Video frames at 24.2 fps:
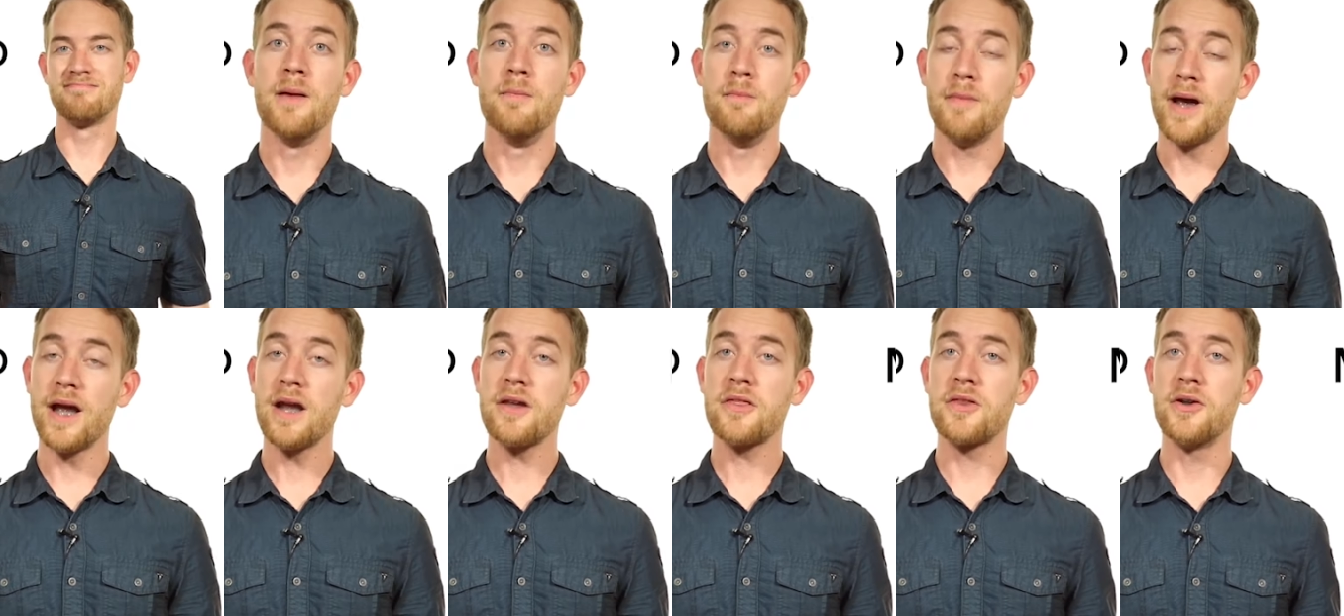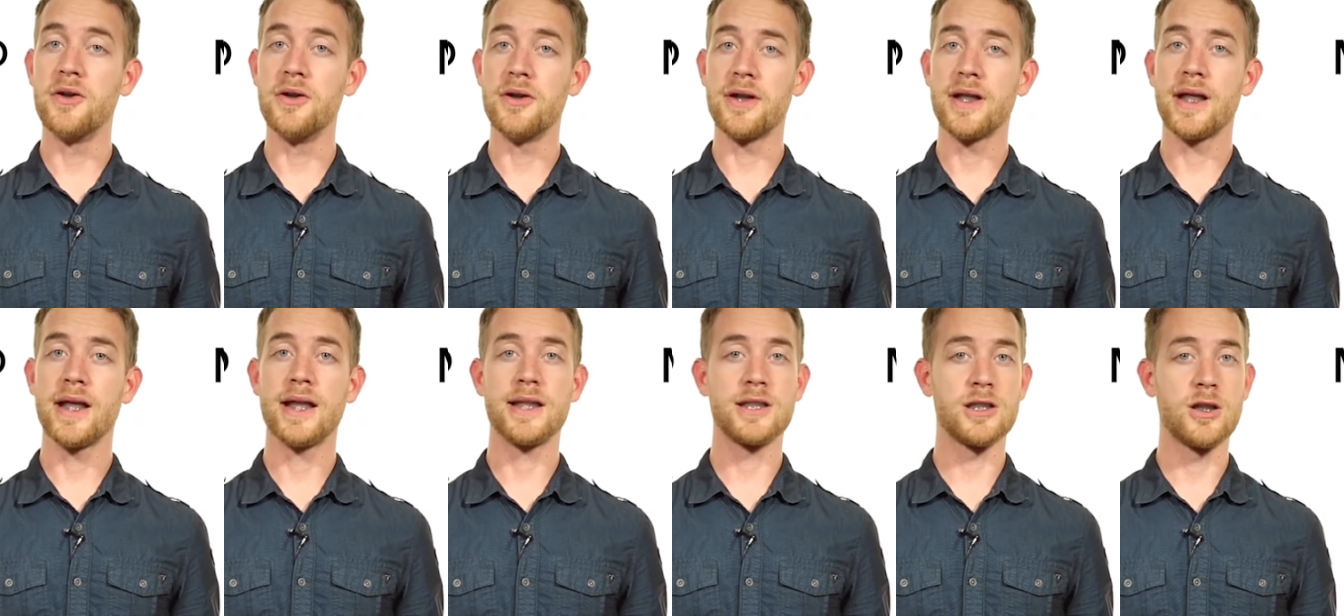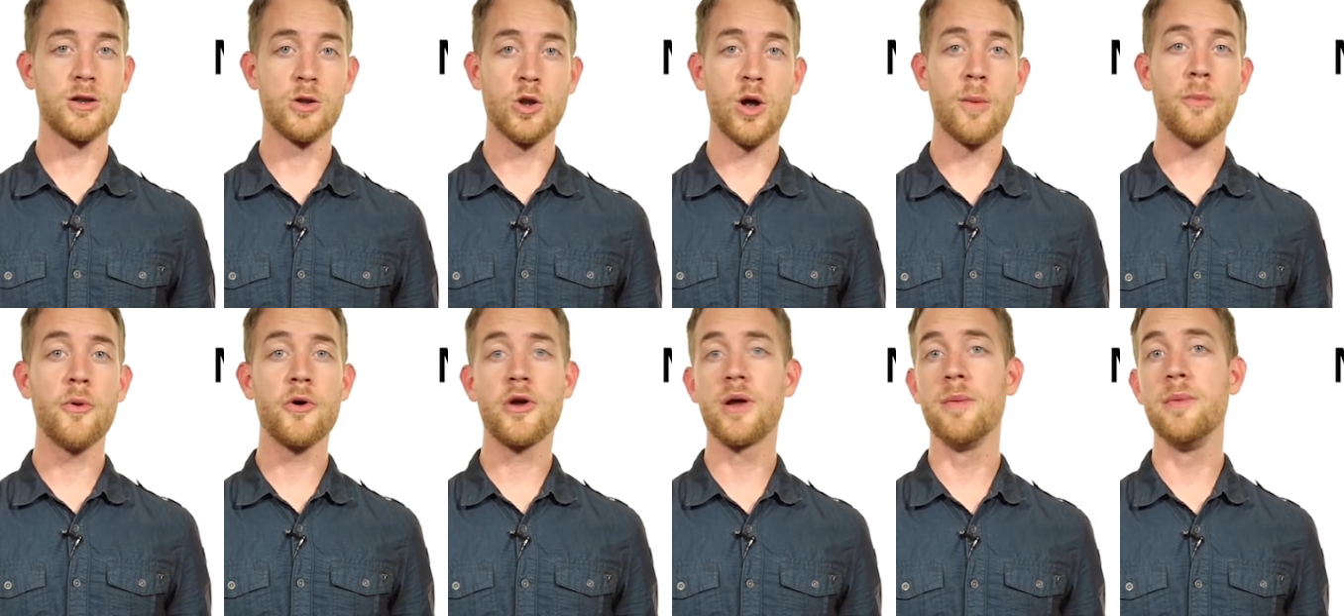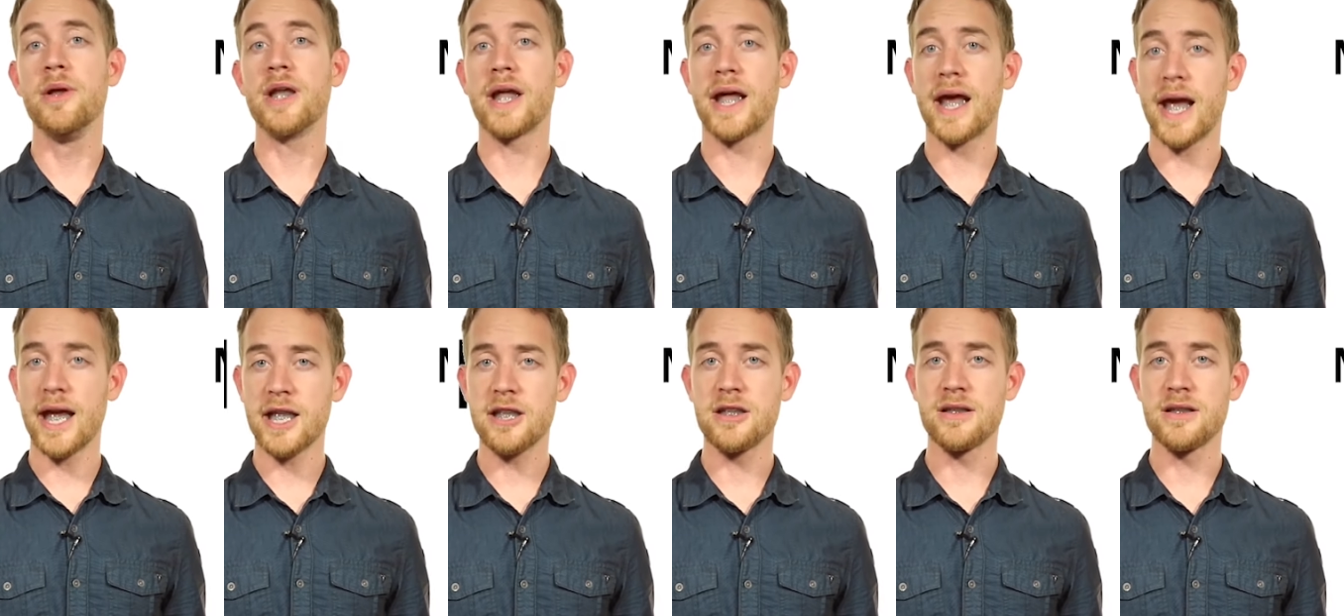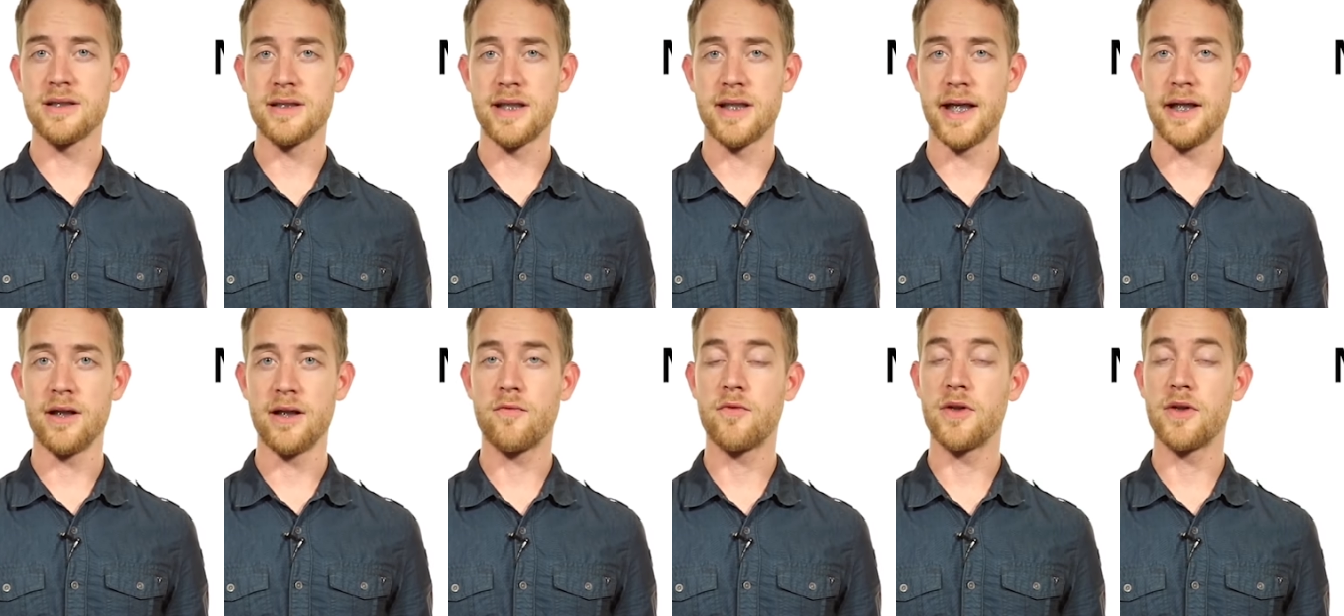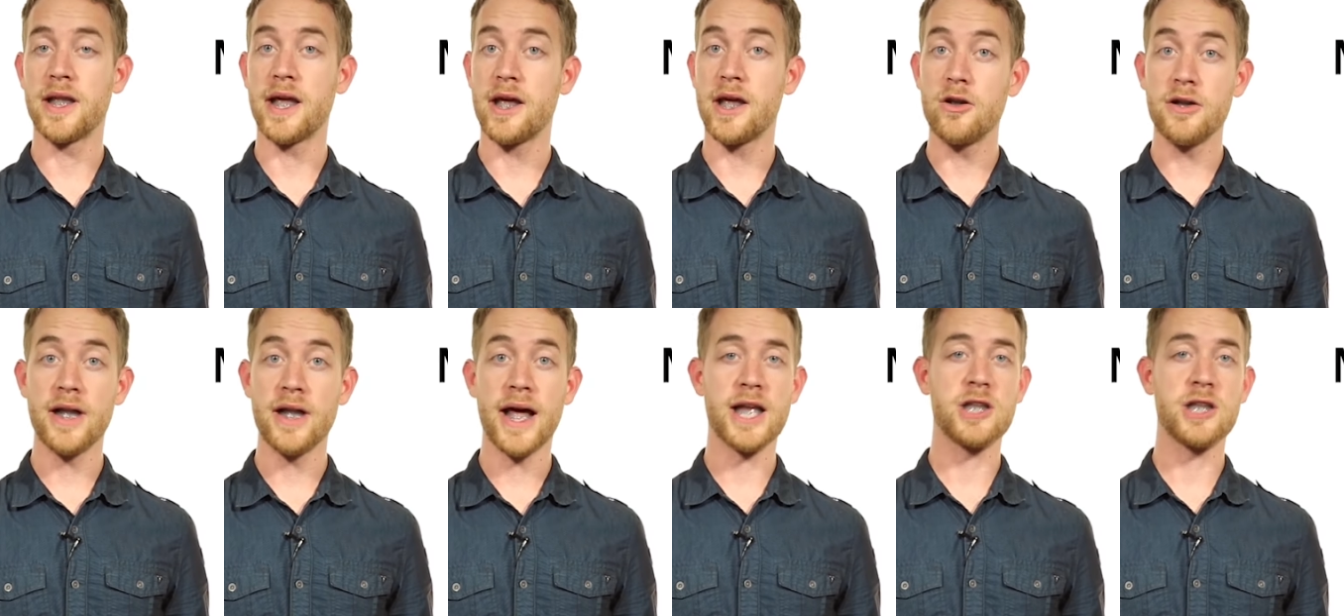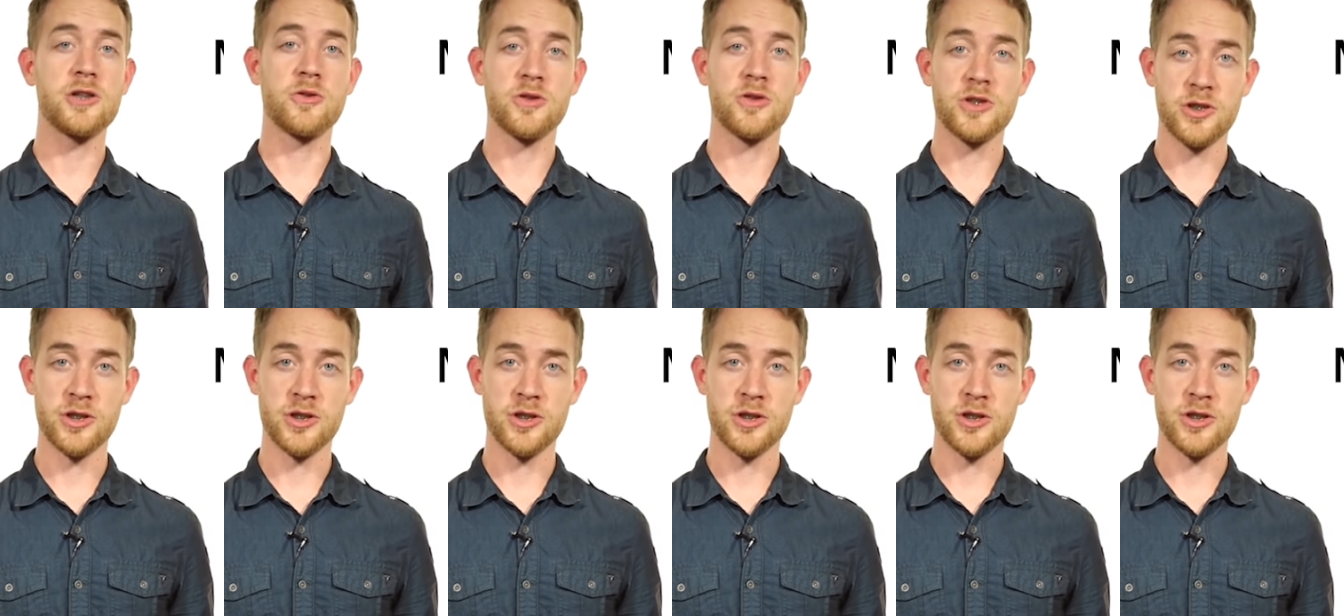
May 3rd is Global Communications Day for the International